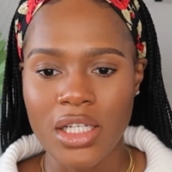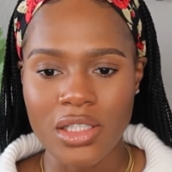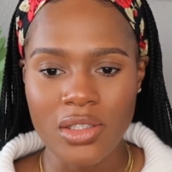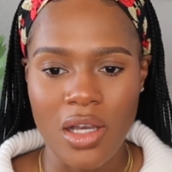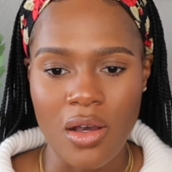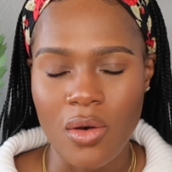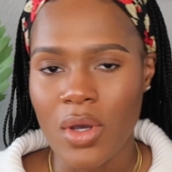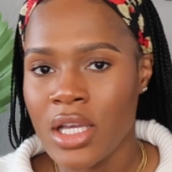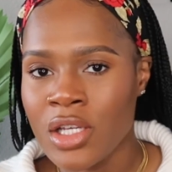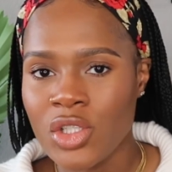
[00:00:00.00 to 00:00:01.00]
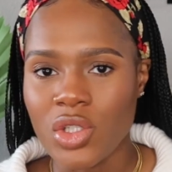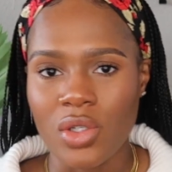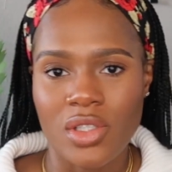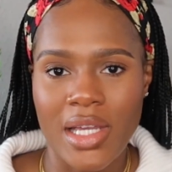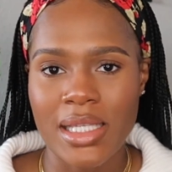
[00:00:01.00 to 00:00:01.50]
you know,
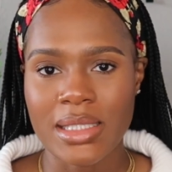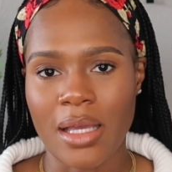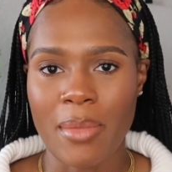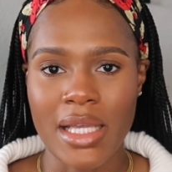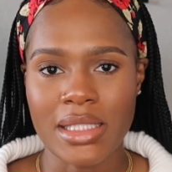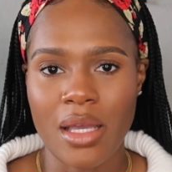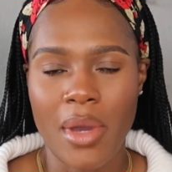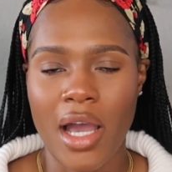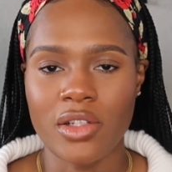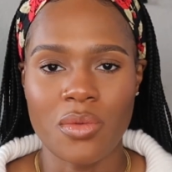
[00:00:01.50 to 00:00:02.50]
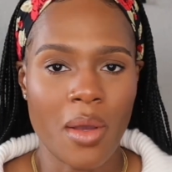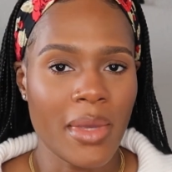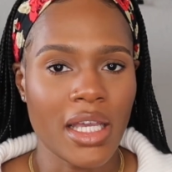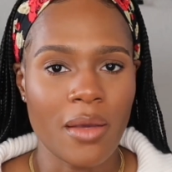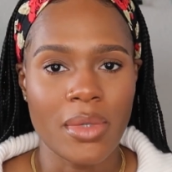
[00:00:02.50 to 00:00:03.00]
showing you guys step by step how I do my
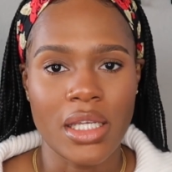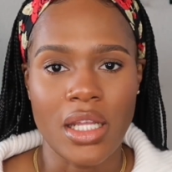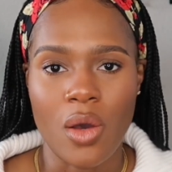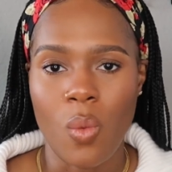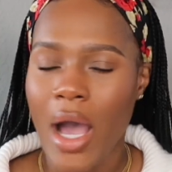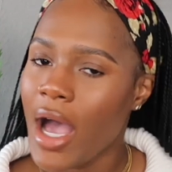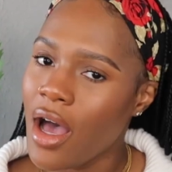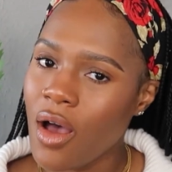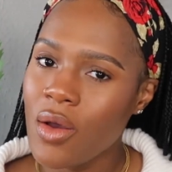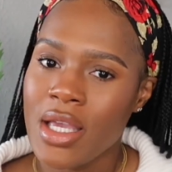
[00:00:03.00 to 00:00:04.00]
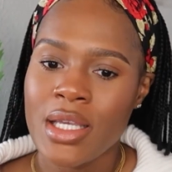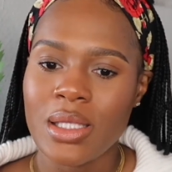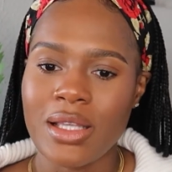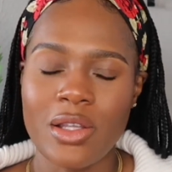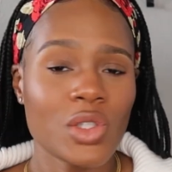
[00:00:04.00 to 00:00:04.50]
makeup in a while.
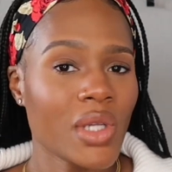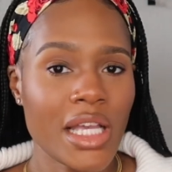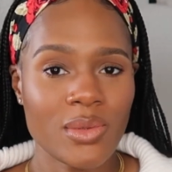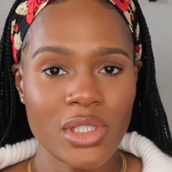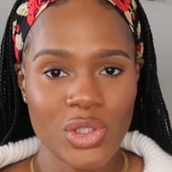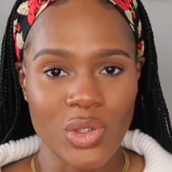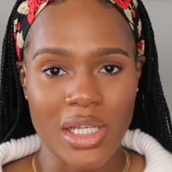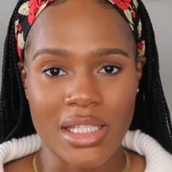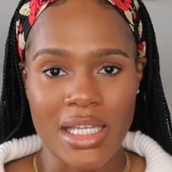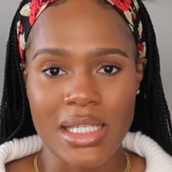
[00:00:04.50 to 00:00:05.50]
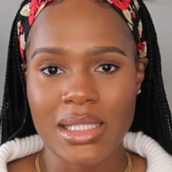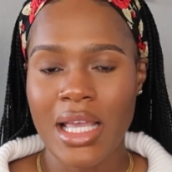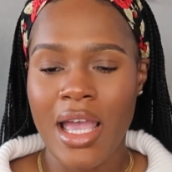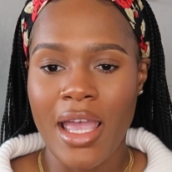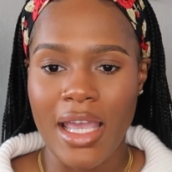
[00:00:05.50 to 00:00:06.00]
So I thought you guys would enjoy this.
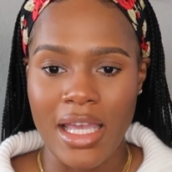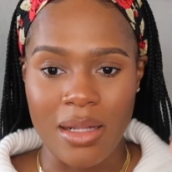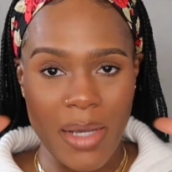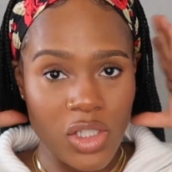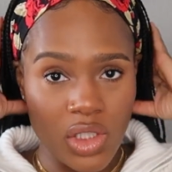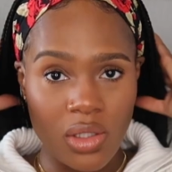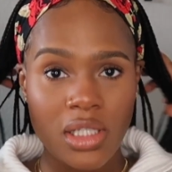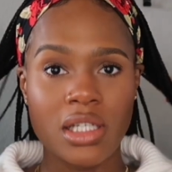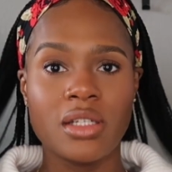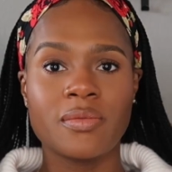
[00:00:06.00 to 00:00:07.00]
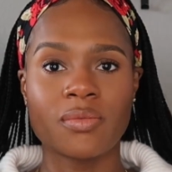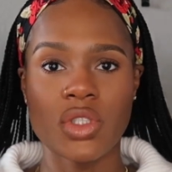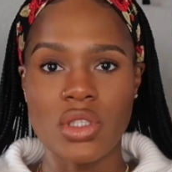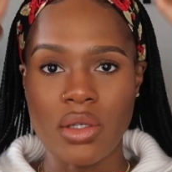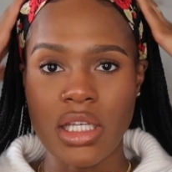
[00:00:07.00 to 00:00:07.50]
And I'm actually gonna,
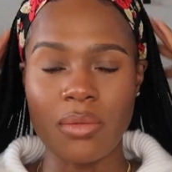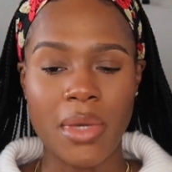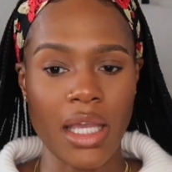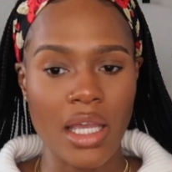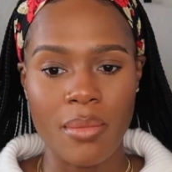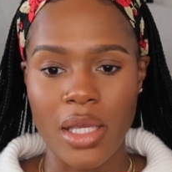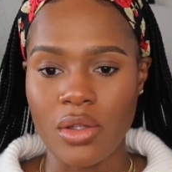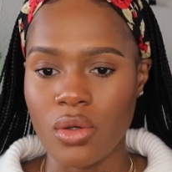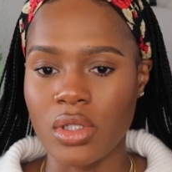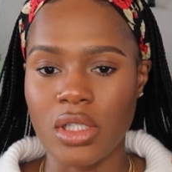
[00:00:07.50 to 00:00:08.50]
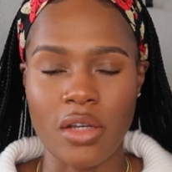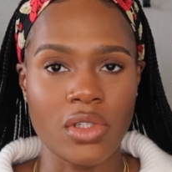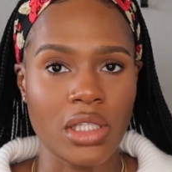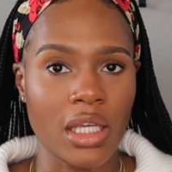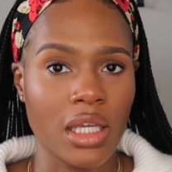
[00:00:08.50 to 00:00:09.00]
you know, keep my headband on and
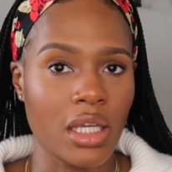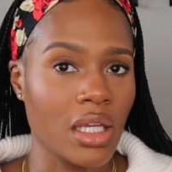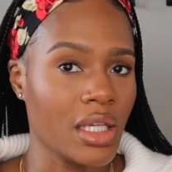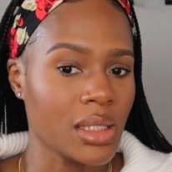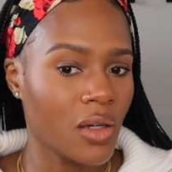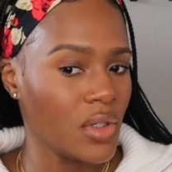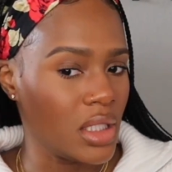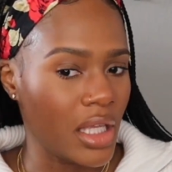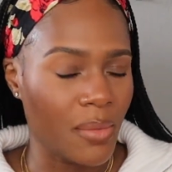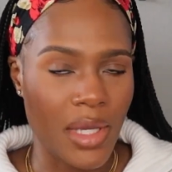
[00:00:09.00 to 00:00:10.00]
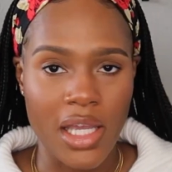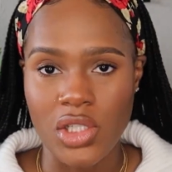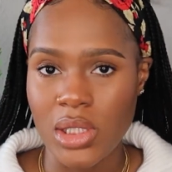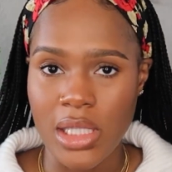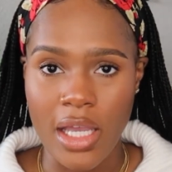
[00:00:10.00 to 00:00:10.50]
everything because I already laid my
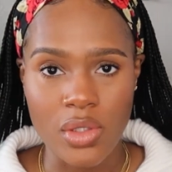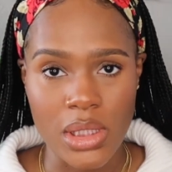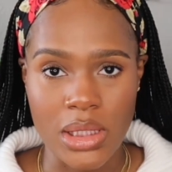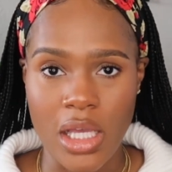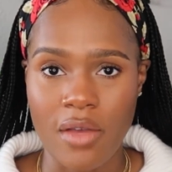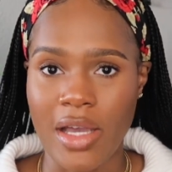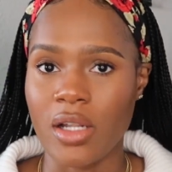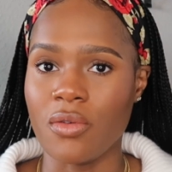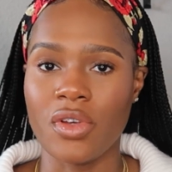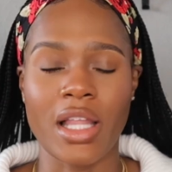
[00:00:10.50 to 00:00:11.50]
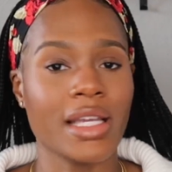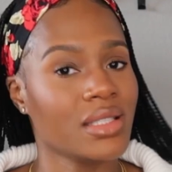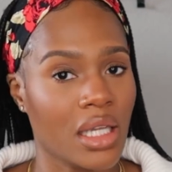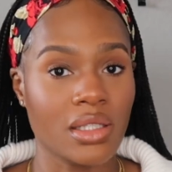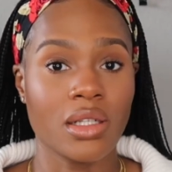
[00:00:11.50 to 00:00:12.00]
edges down and stuff. I don't feel like
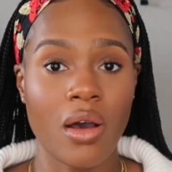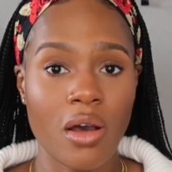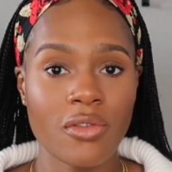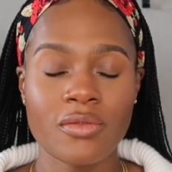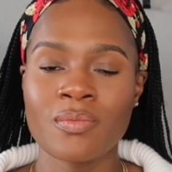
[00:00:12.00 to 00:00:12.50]
taking it off.